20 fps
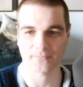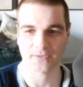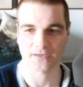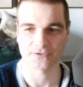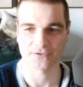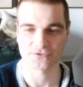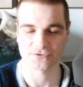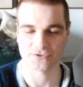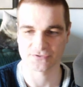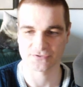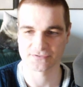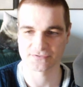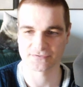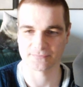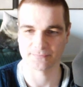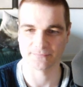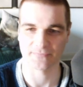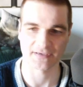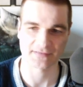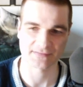
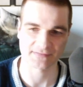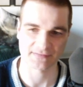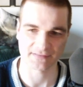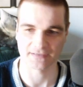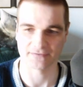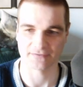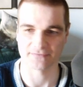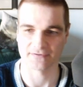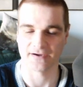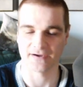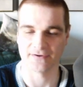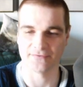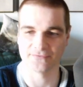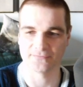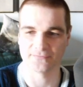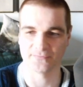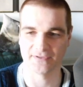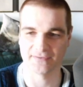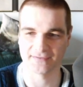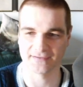just messing
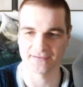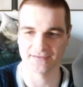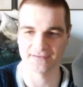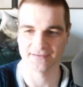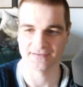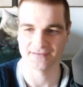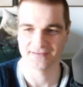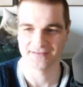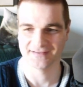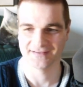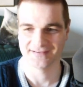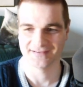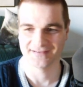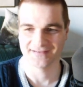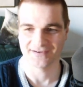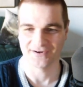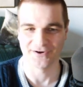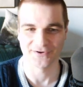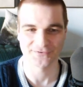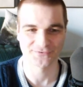around with the
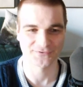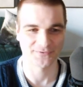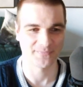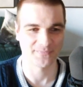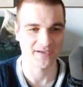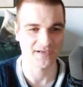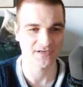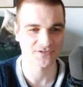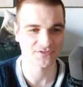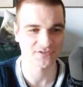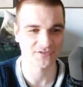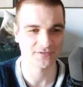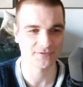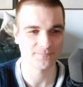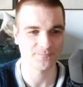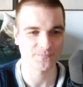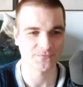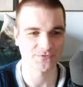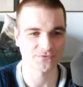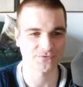
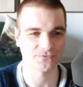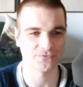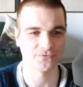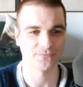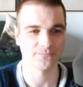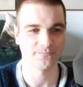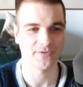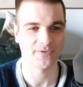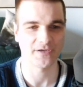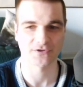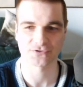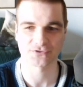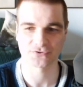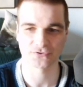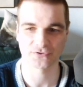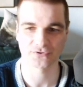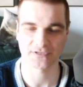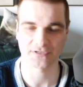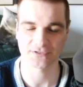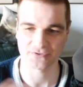automation to make
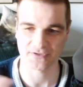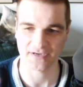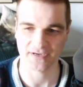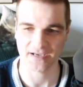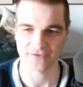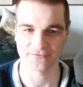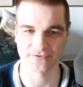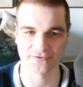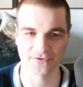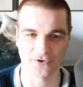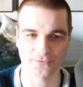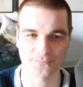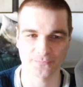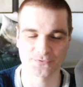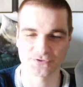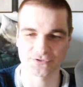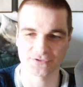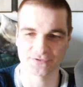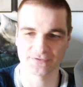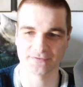sure that you have an
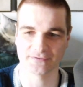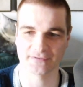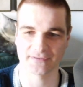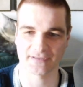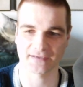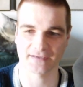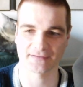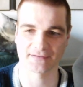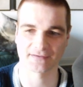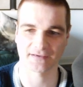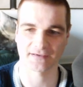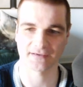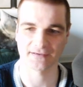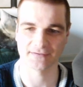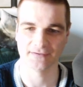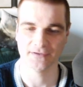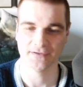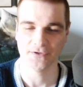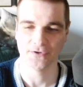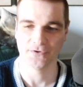option that
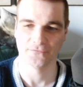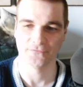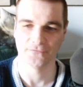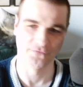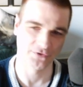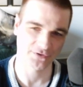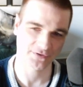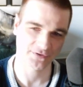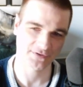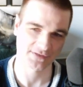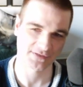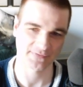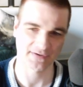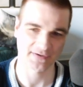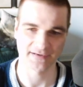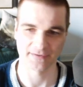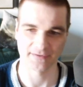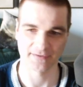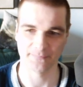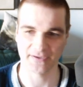can work as well
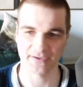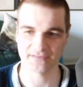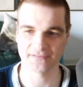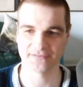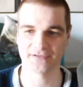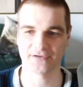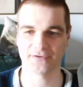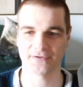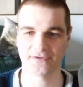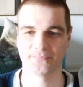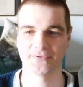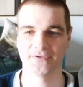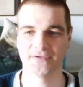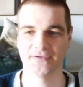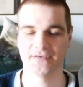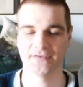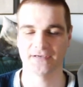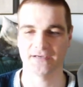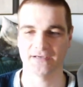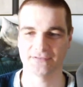in a build up
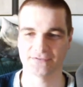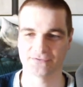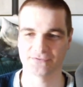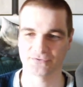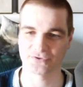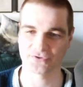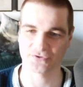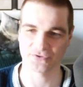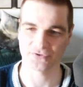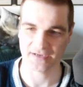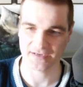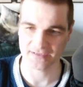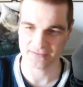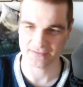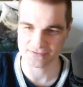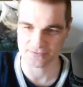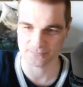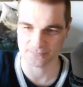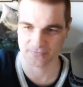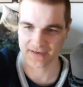and to create
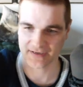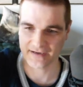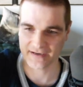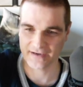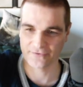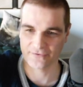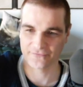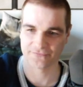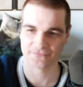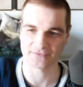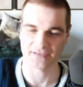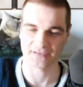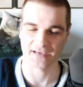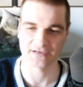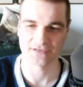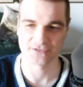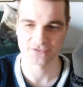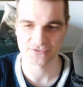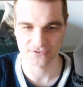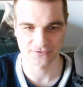some kind of
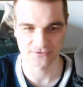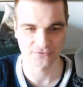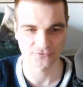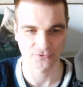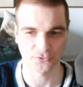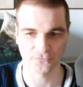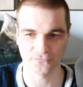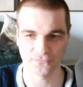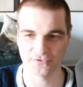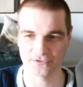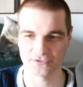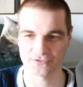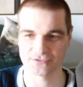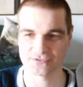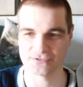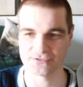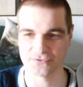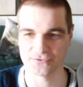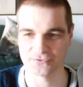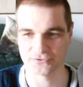tension
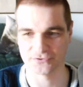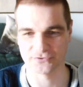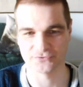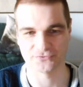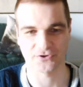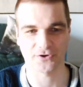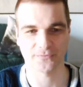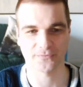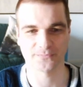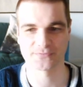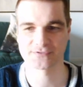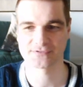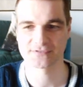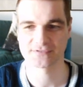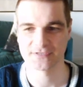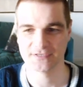towards your drops